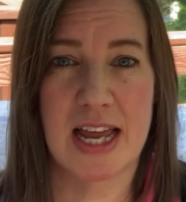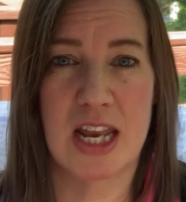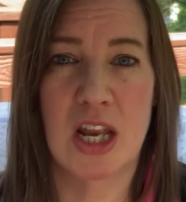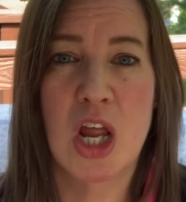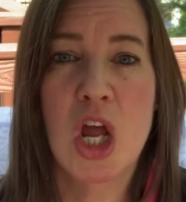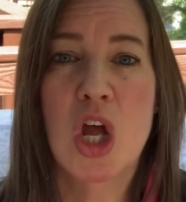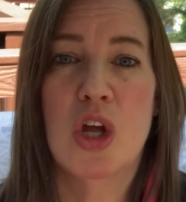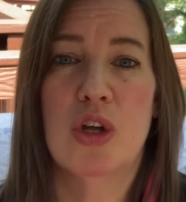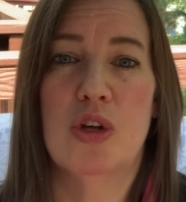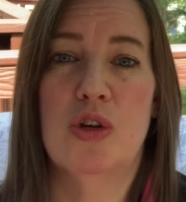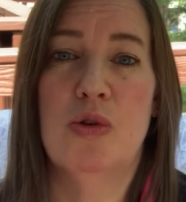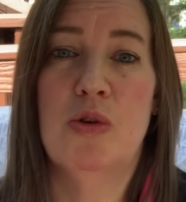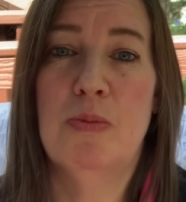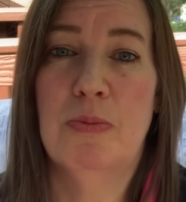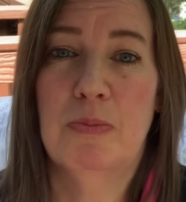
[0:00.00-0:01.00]
And
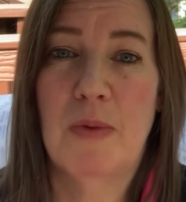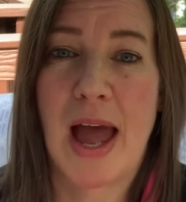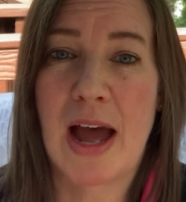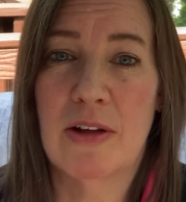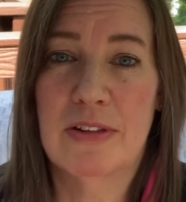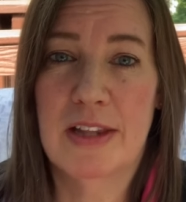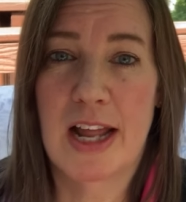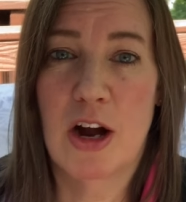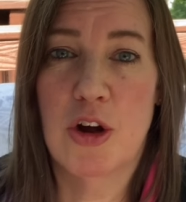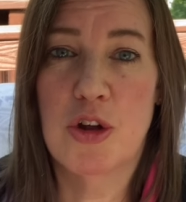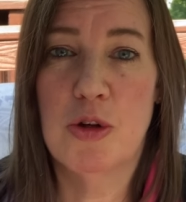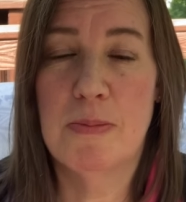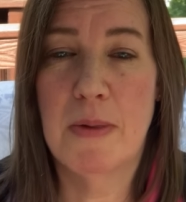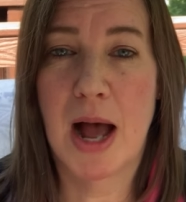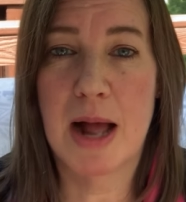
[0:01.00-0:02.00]
you out there,
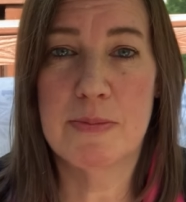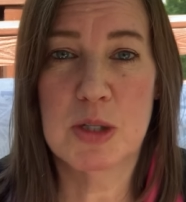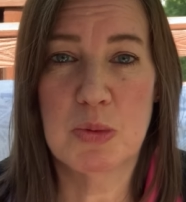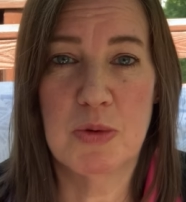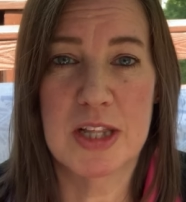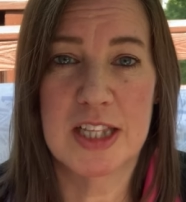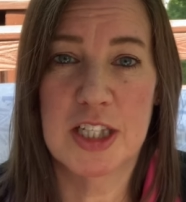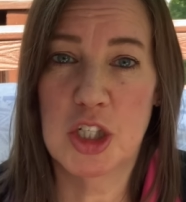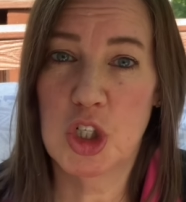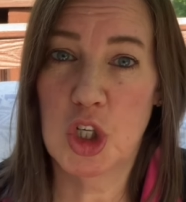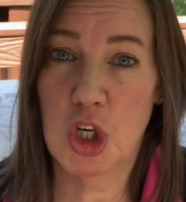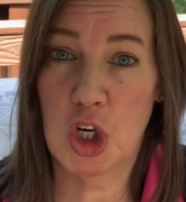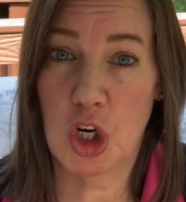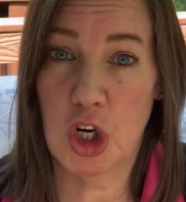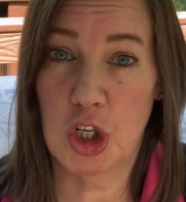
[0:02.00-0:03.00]
you moms with little
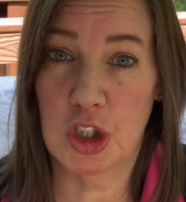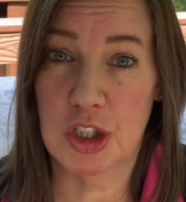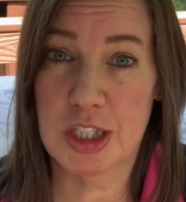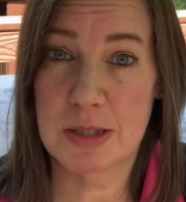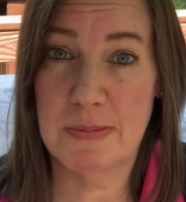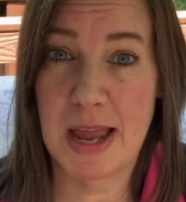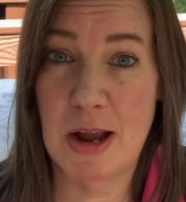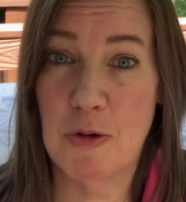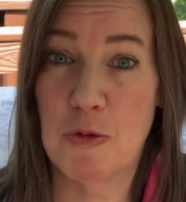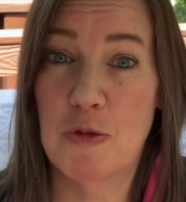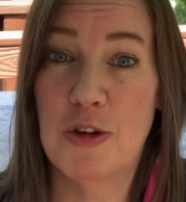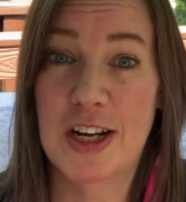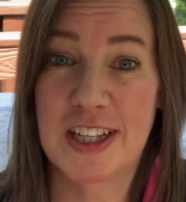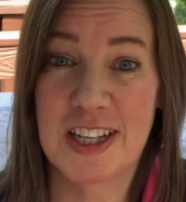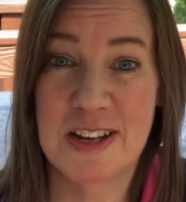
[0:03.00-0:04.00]
girls, may
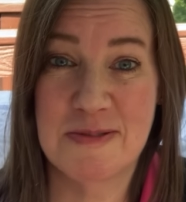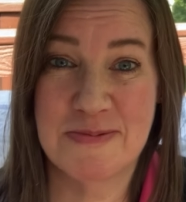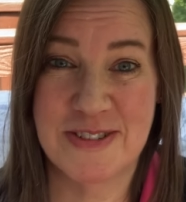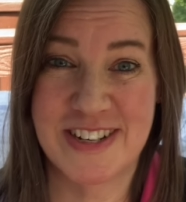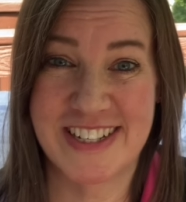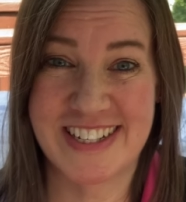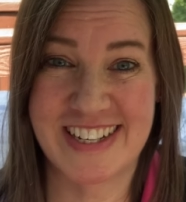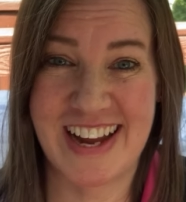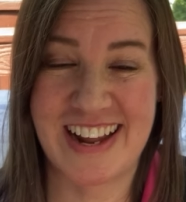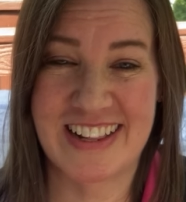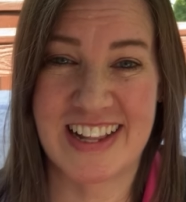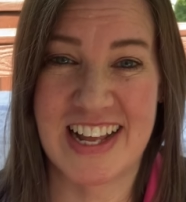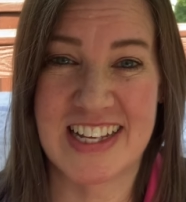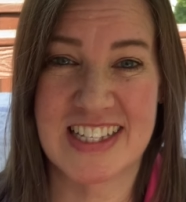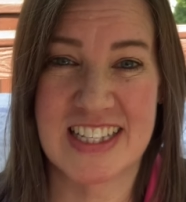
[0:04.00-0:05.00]
really
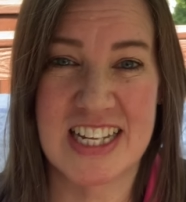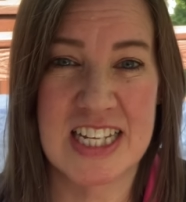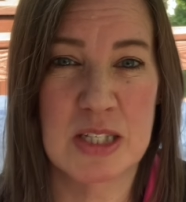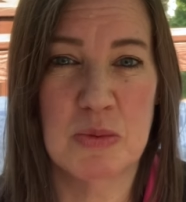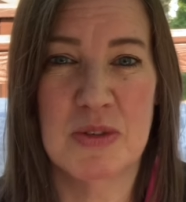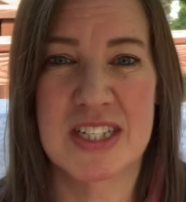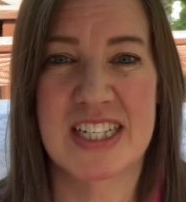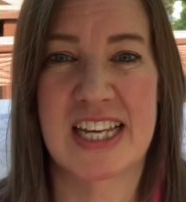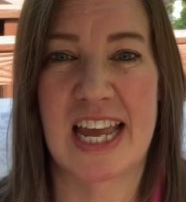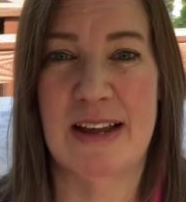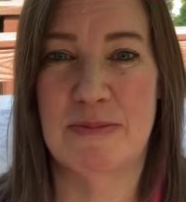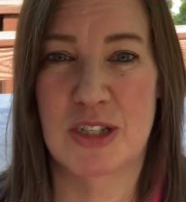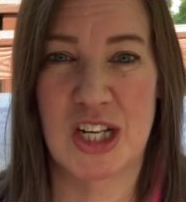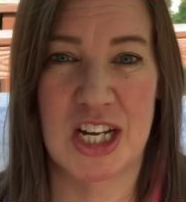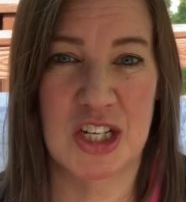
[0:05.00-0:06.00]
appreciate this. This was a
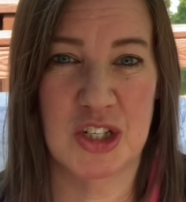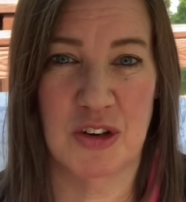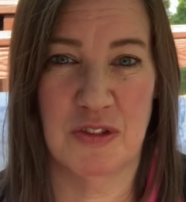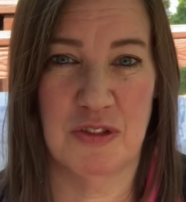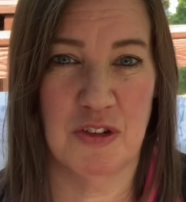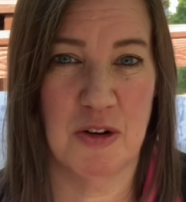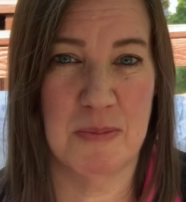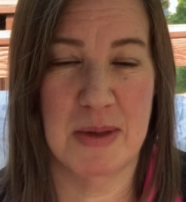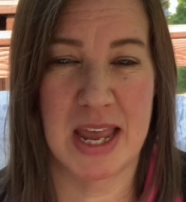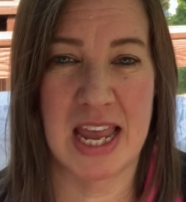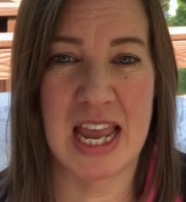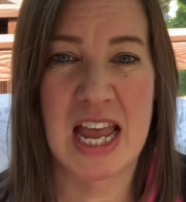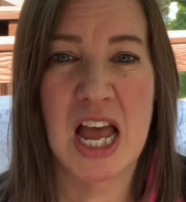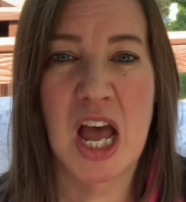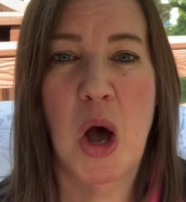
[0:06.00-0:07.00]
game changer for
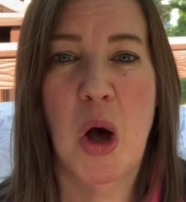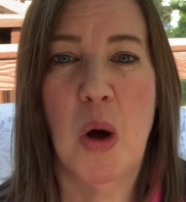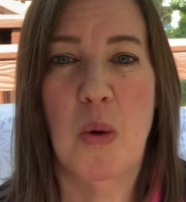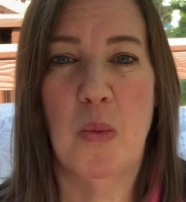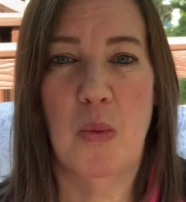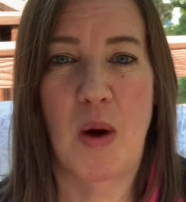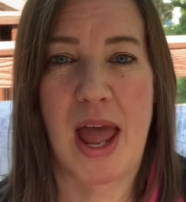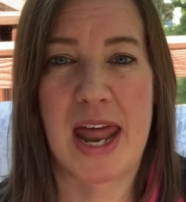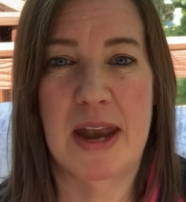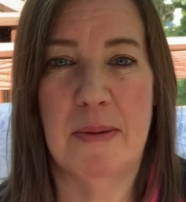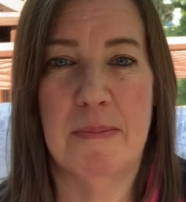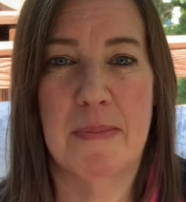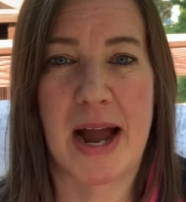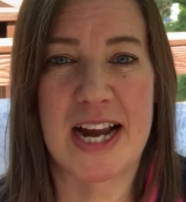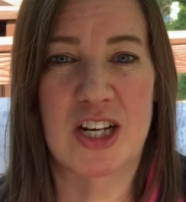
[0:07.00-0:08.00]
me
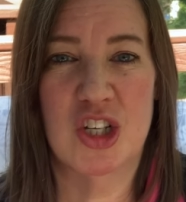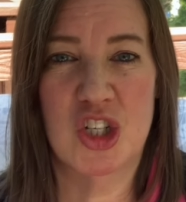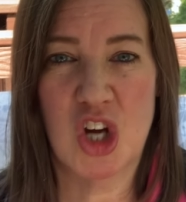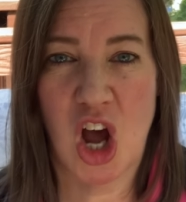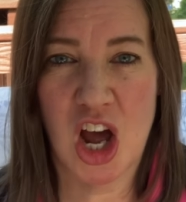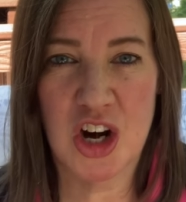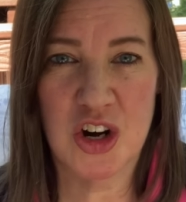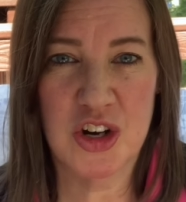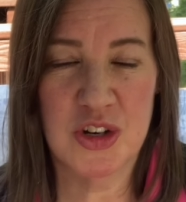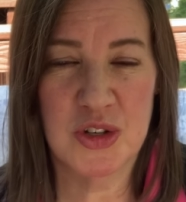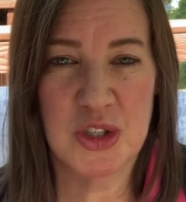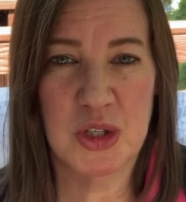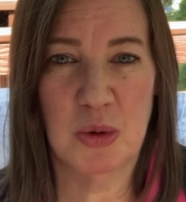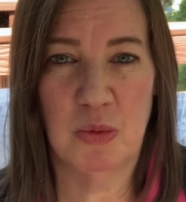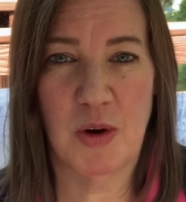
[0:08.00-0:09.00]
when my daughter
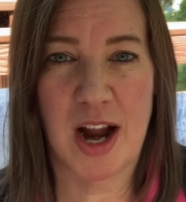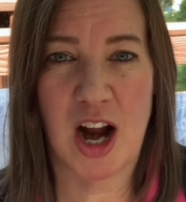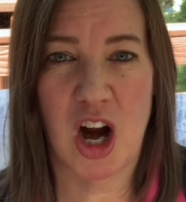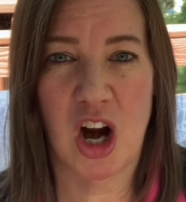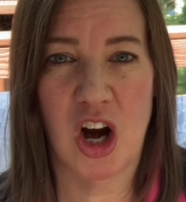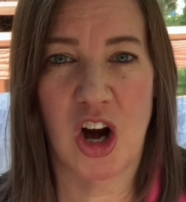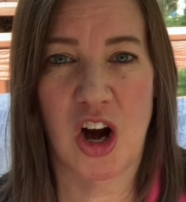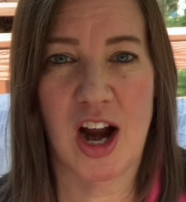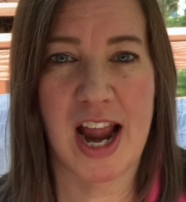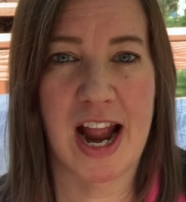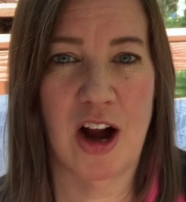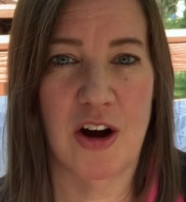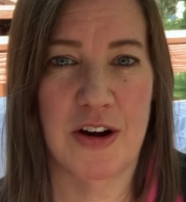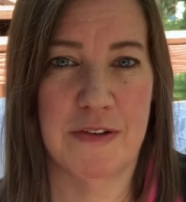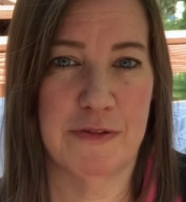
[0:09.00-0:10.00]
used to wear her
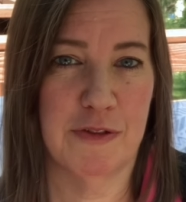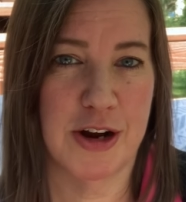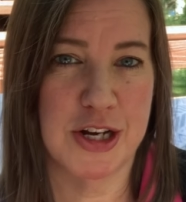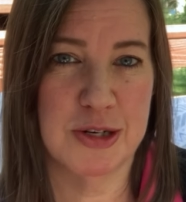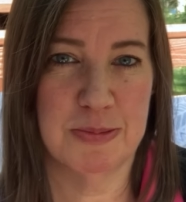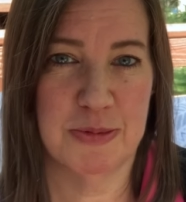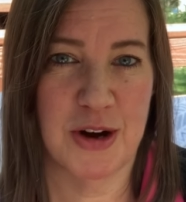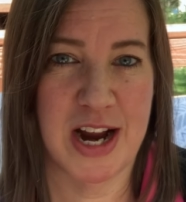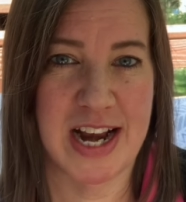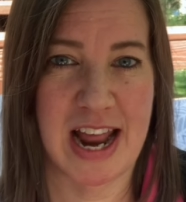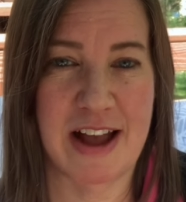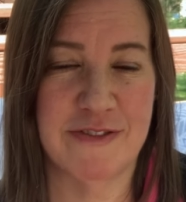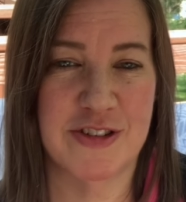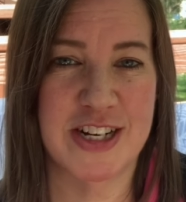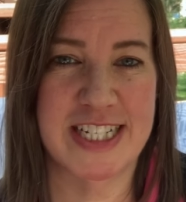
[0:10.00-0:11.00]
hair in a French braid
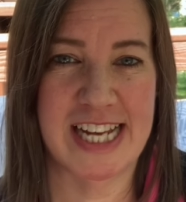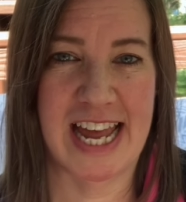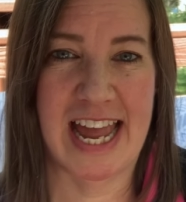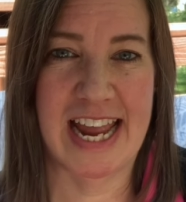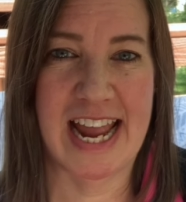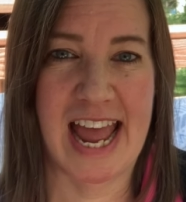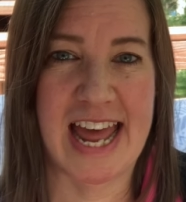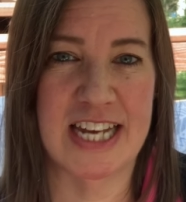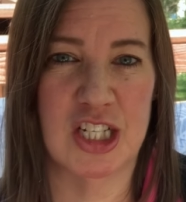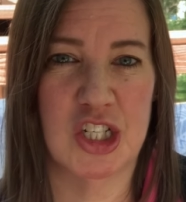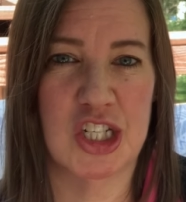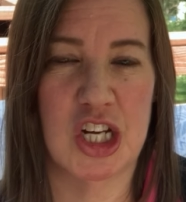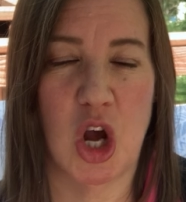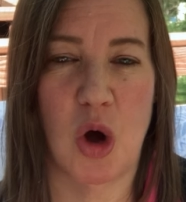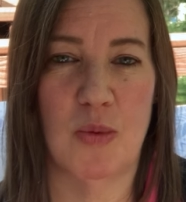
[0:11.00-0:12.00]
every day, and
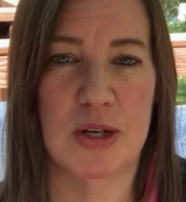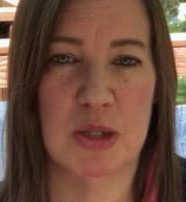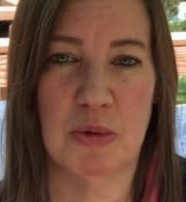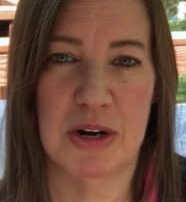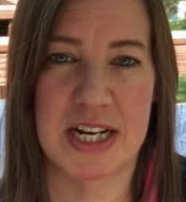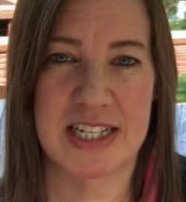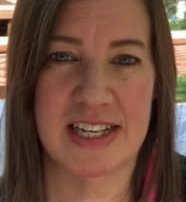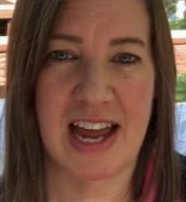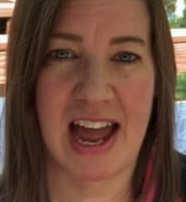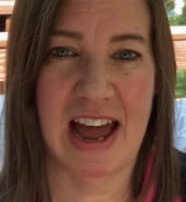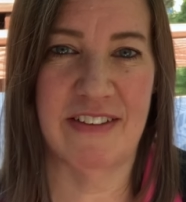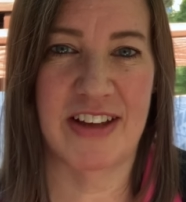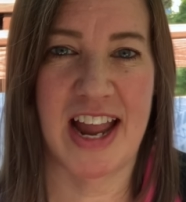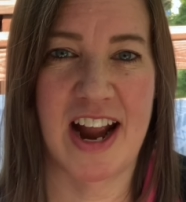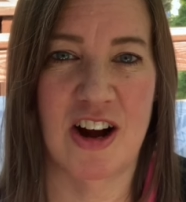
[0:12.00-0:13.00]
she always wanted to
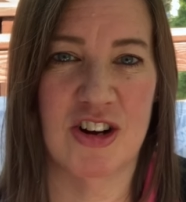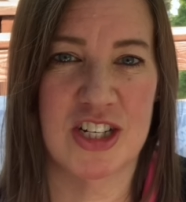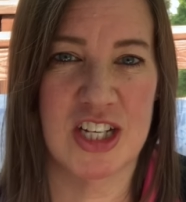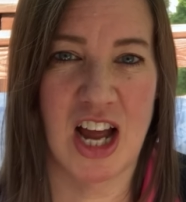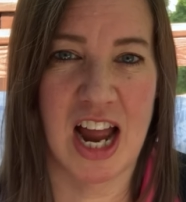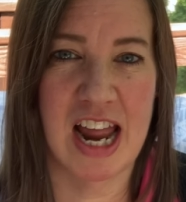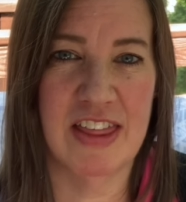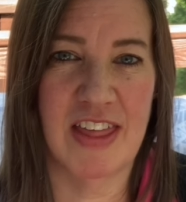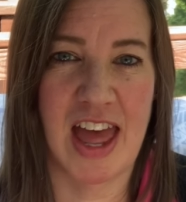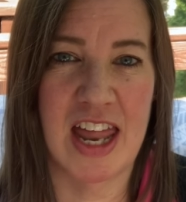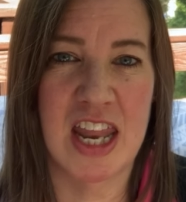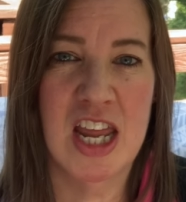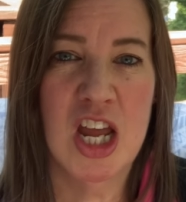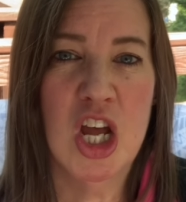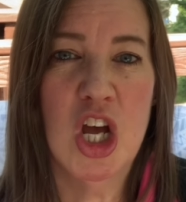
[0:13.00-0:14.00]
have a hair tie
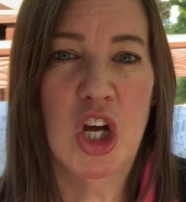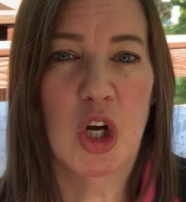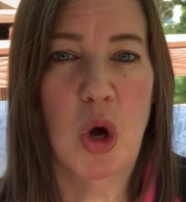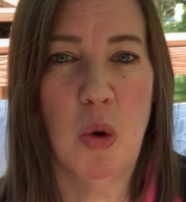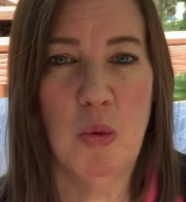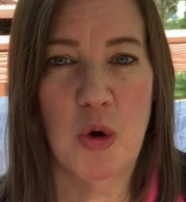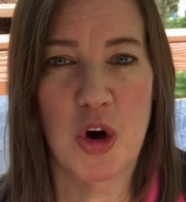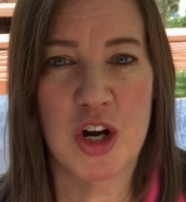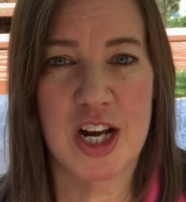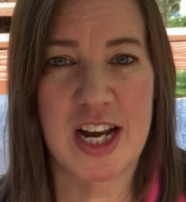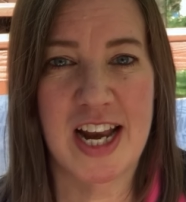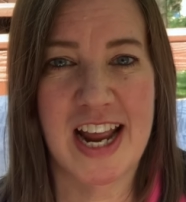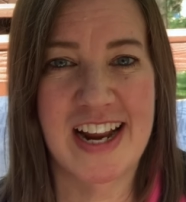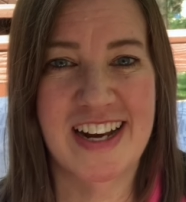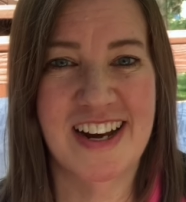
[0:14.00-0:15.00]
that
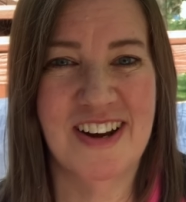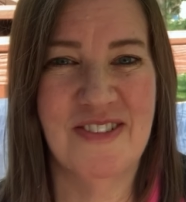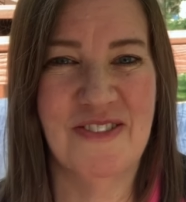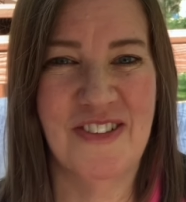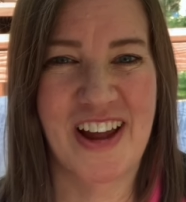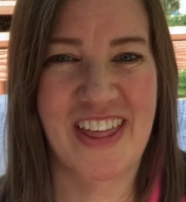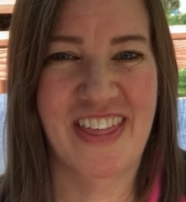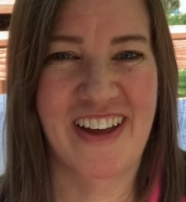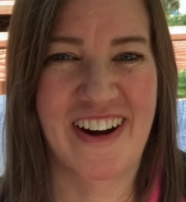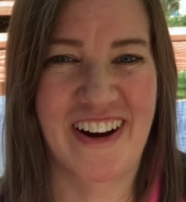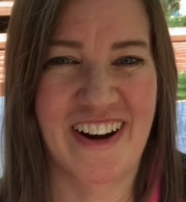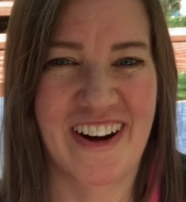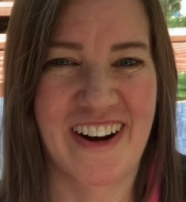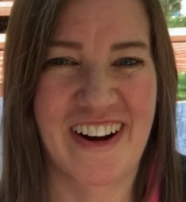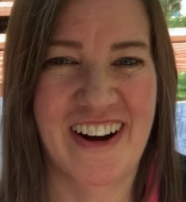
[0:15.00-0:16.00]
coordinated with
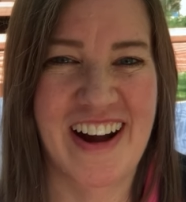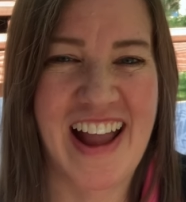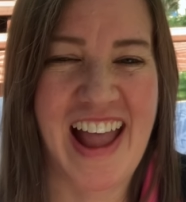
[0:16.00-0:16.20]
her